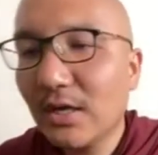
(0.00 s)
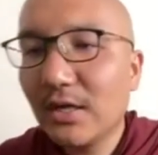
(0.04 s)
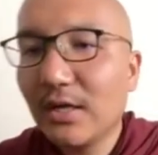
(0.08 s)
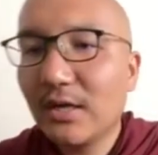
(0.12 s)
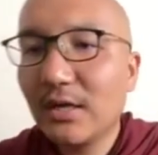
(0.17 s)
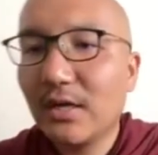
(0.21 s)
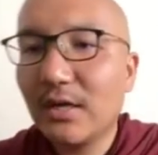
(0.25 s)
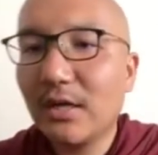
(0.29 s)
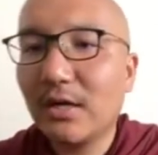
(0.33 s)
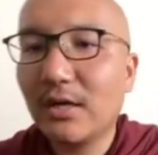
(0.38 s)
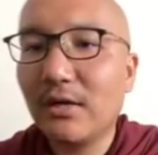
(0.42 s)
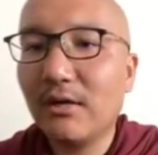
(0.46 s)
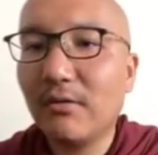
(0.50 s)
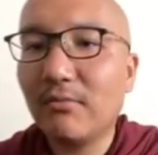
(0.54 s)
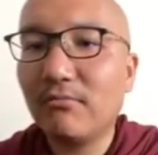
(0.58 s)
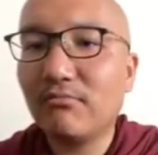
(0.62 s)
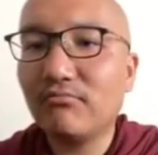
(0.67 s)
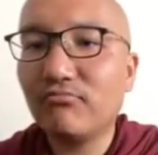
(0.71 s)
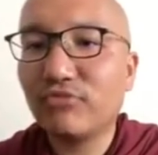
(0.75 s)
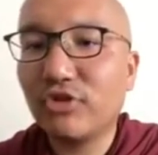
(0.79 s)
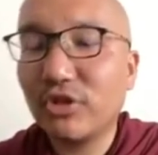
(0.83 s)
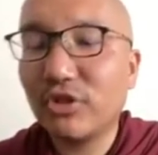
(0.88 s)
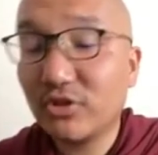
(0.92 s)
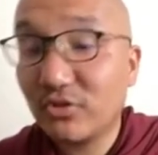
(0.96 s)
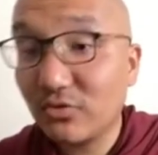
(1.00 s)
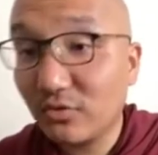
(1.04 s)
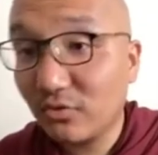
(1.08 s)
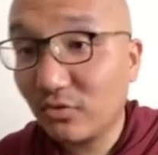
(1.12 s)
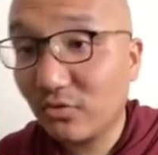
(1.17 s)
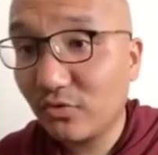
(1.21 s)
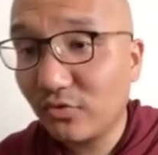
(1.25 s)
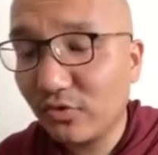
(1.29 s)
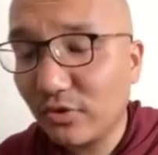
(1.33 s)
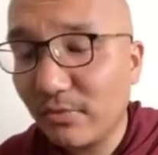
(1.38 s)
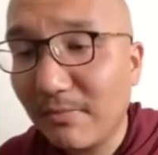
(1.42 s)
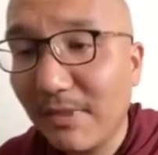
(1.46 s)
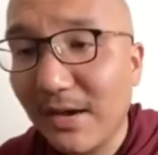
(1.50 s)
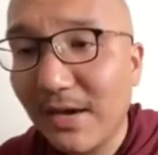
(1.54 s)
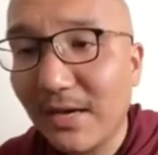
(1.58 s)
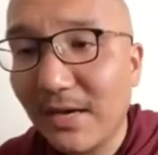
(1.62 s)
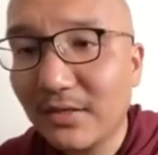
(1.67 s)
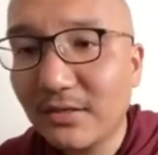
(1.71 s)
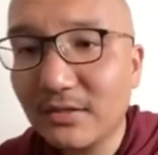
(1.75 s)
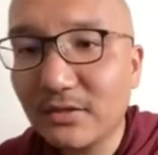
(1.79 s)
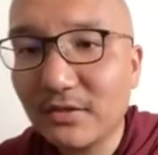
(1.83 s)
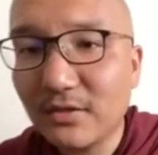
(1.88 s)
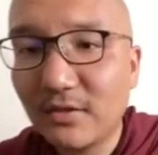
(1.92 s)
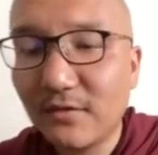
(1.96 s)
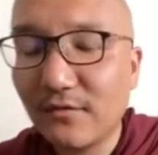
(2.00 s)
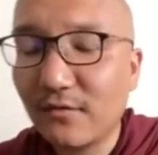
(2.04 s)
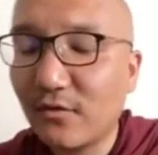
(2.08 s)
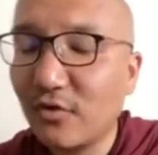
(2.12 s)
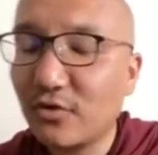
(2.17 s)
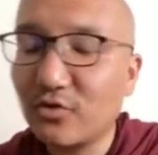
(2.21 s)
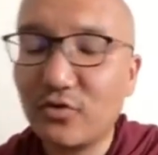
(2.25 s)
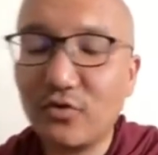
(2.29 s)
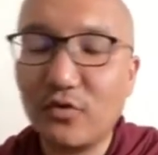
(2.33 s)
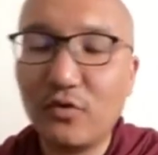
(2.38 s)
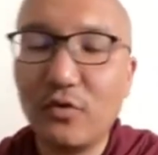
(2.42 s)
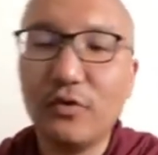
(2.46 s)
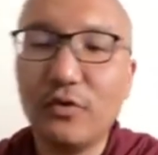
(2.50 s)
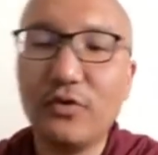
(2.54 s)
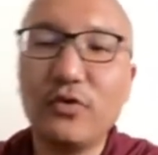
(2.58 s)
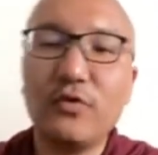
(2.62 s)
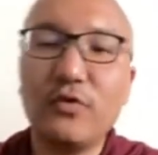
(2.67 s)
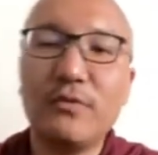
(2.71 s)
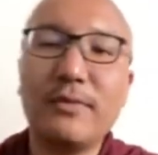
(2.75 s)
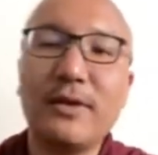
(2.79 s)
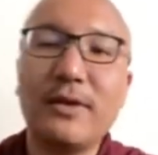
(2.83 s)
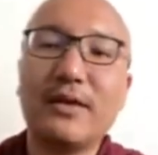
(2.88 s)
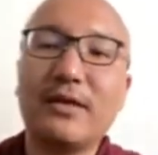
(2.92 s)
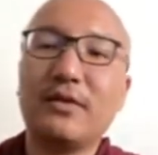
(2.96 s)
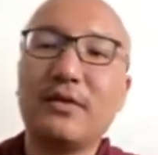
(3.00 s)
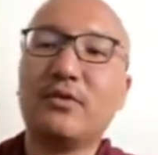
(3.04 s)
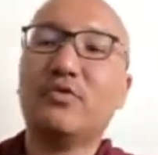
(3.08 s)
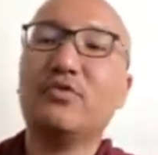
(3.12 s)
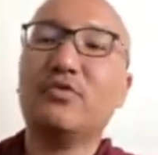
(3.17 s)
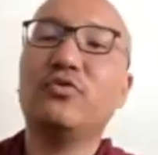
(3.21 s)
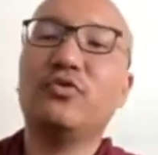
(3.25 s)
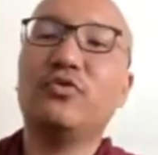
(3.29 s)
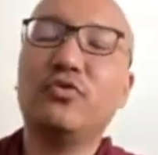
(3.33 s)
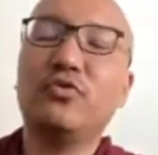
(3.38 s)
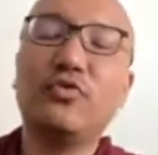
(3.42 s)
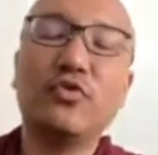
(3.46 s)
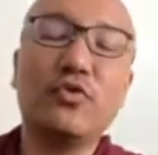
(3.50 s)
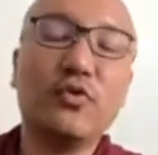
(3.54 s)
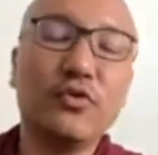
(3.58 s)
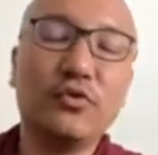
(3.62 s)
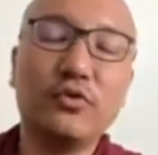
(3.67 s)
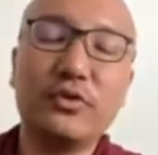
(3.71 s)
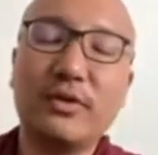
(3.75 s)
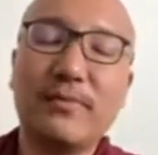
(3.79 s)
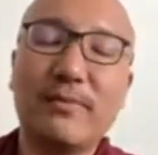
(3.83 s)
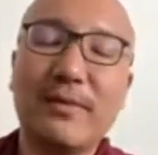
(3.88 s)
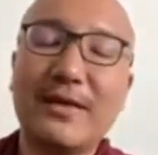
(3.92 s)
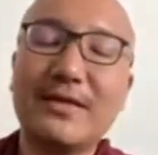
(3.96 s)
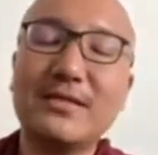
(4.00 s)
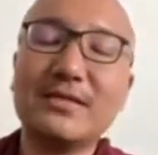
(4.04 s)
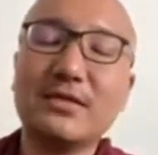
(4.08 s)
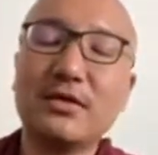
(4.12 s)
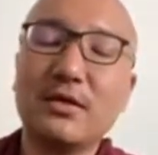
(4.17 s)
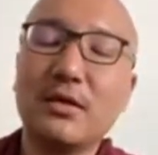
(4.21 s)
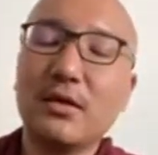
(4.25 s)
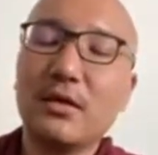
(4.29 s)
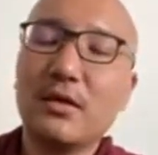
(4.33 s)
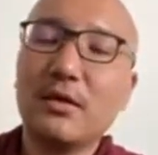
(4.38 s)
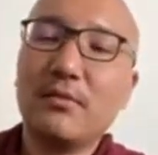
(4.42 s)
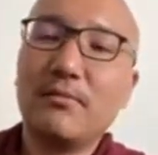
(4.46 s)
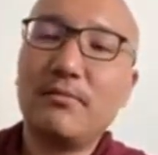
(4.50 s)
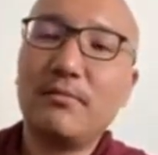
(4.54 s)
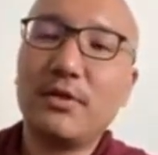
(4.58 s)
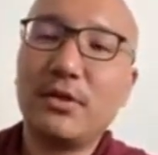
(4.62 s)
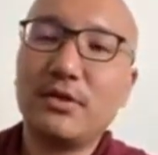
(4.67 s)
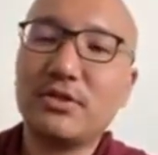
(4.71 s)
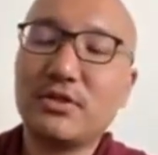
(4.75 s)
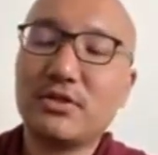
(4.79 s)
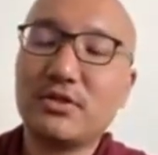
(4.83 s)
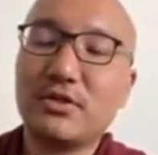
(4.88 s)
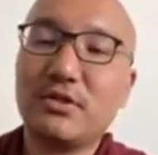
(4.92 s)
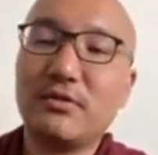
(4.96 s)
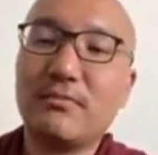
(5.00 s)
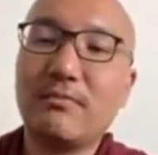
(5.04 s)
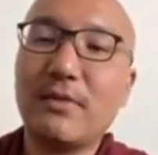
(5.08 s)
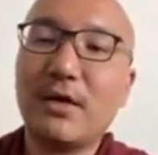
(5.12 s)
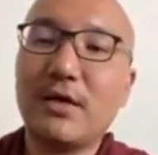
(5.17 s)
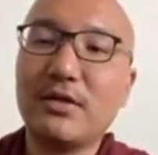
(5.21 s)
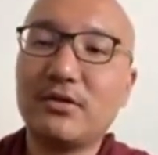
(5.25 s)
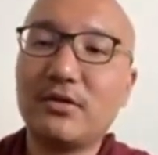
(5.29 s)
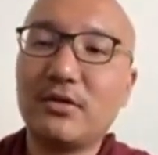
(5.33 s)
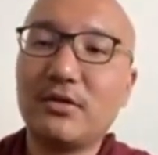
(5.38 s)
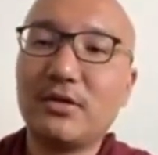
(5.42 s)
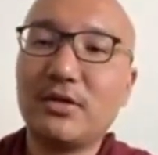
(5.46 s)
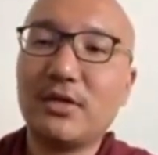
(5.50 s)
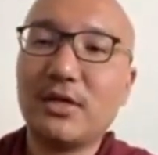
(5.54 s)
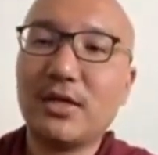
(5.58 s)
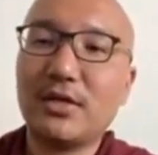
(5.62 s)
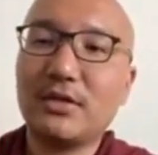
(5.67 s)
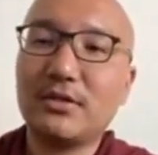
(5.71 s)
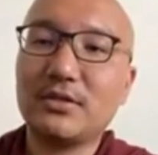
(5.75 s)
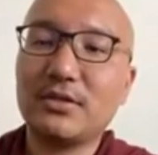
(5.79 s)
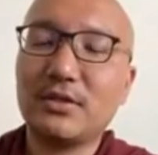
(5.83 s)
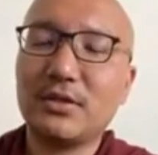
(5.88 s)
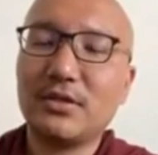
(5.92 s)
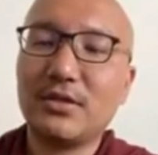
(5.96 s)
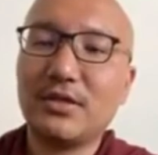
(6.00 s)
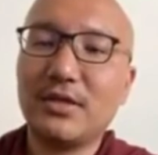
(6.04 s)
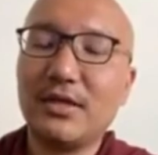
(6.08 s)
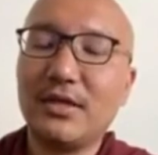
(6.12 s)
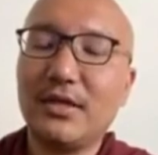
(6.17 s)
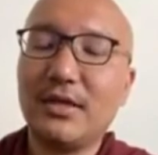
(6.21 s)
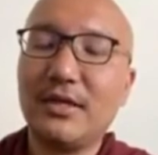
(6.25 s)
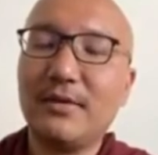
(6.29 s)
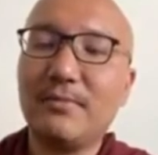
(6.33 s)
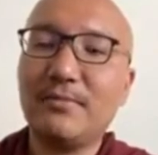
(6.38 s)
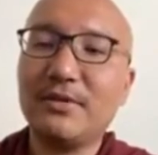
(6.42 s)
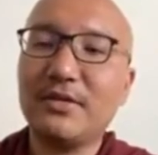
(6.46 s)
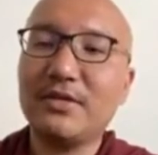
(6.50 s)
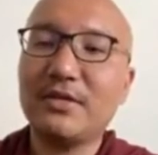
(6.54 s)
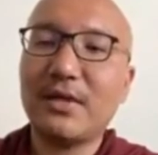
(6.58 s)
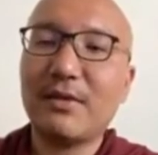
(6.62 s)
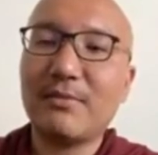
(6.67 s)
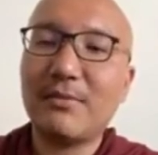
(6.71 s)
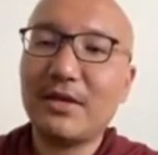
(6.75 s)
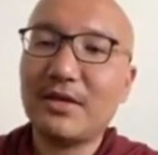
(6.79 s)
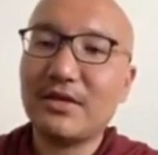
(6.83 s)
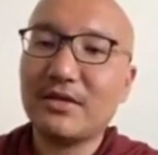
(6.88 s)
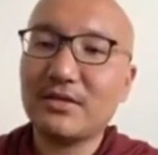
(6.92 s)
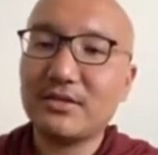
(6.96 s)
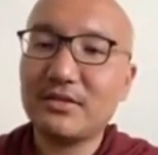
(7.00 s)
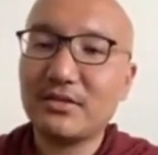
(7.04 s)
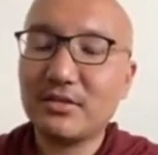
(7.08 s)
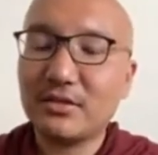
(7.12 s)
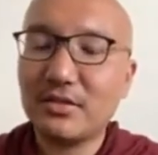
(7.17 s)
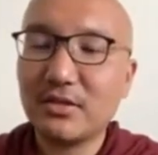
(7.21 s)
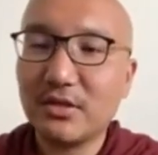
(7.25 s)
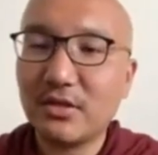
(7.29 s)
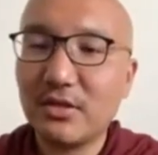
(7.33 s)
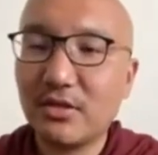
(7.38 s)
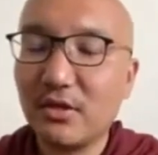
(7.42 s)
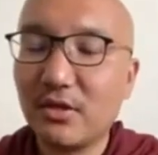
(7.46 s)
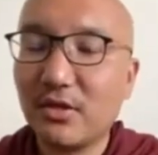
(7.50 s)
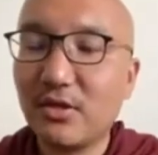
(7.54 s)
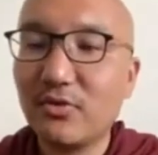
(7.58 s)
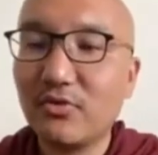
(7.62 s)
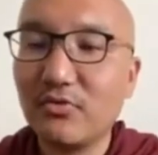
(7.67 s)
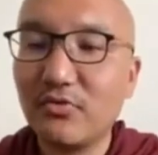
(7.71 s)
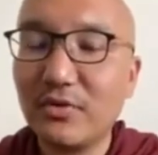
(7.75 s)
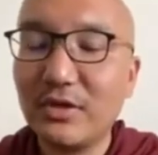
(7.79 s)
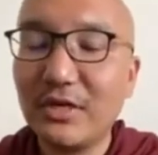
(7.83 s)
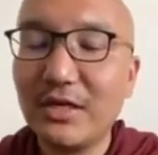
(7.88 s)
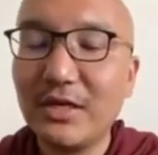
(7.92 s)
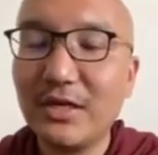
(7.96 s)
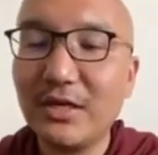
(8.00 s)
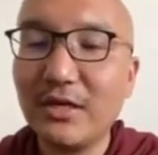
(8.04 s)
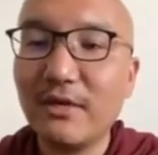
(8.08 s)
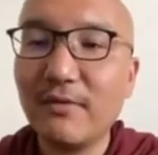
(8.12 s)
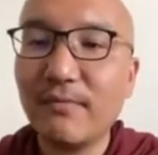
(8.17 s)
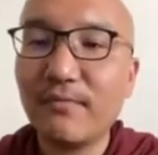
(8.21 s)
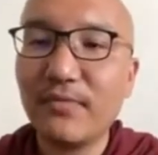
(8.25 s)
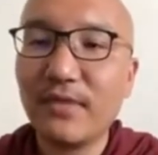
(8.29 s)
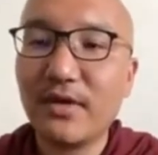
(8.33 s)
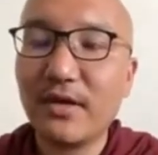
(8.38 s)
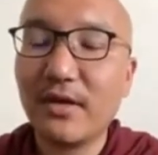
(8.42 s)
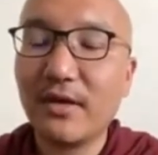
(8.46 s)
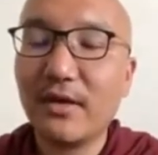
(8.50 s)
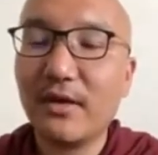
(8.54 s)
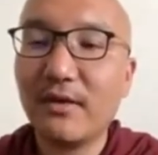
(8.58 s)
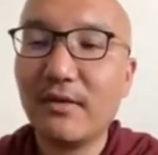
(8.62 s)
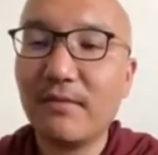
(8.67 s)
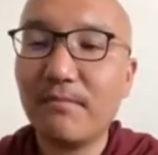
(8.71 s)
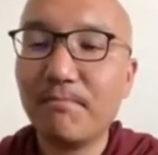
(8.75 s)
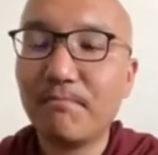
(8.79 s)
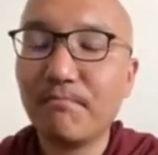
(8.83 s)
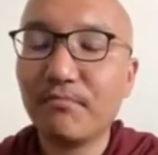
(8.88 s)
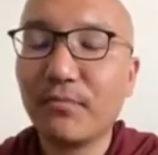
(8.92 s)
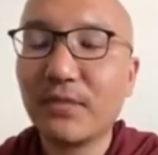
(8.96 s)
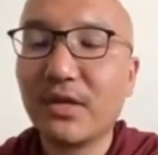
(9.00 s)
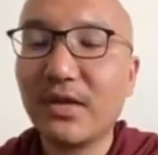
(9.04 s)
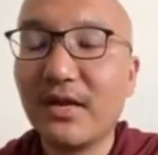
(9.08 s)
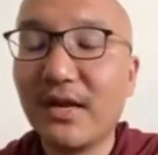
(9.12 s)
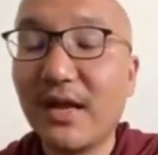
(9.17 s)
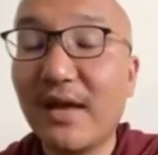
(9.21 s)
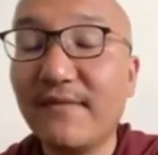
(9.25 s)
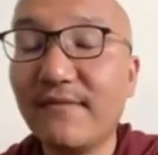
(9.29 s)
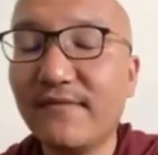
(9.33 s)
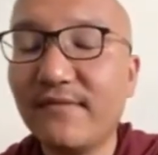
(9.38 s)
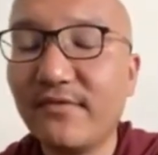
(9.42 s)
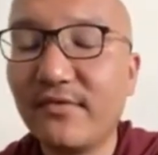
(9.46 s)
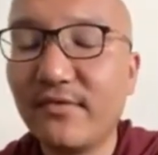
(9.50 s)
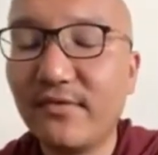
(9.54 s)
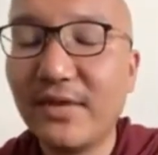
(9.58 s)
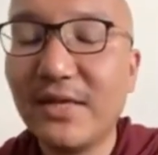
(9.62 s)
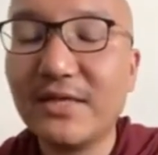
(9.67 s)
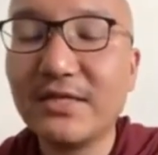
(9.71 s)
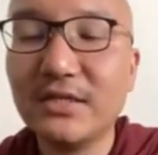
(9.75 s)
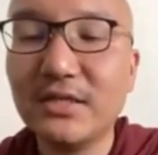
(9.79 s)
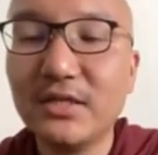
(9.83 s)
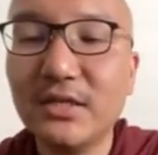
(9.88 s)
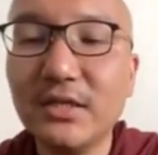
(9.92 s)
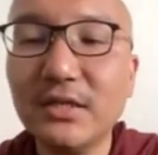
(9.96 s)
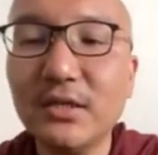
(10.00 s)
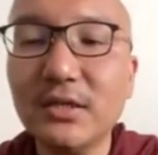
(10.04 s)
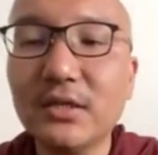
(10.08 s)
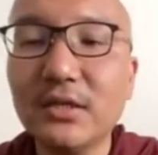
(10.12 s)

Um, just to remind, of course, you all know that you, you know the best. Uh, just a reminder that uh, the pandemic is uh, really um, life-threatening